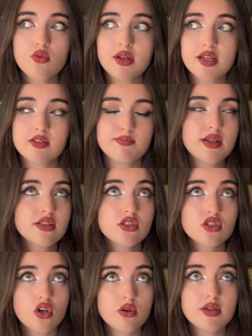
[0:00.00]
been
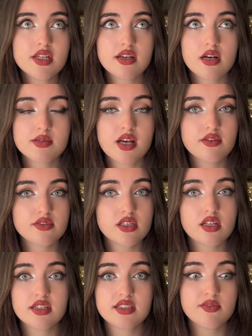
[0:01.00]
so many times that I've
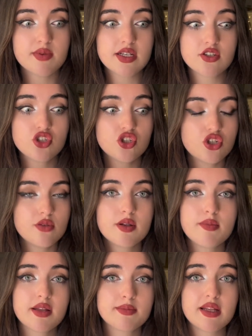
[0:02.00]
realised I've made a stupid
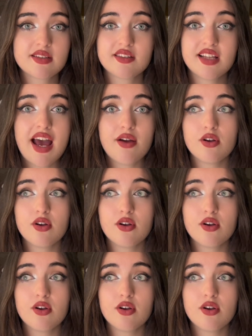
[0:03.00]
mathematical error,